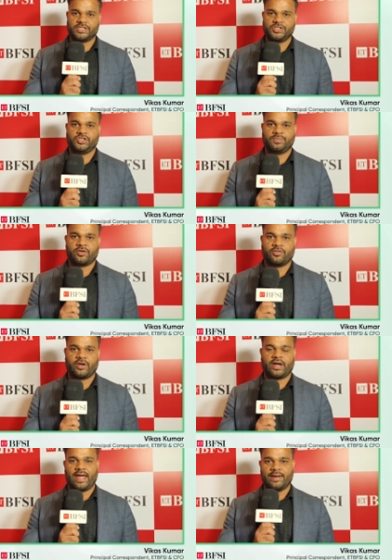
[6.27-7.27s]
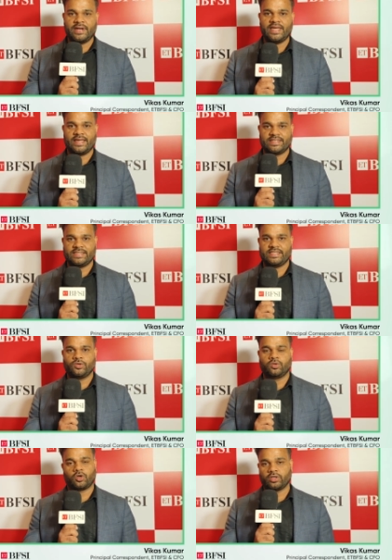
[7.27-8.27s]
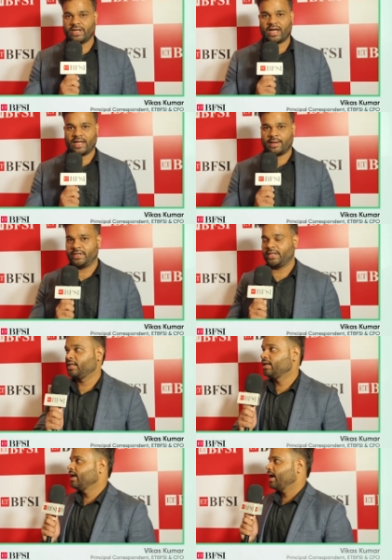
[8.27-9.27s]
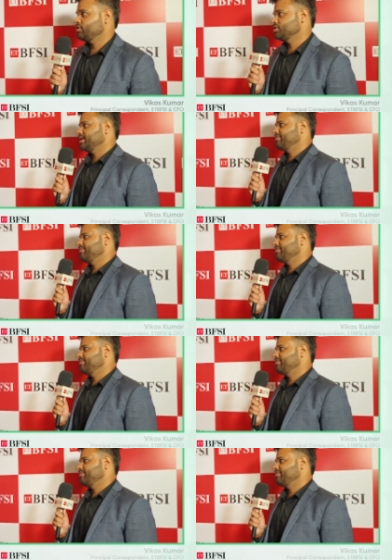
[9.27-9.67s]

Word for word: Ashish Mehrotra, MD and CEO, Northern Arc Capital. Hello, sir,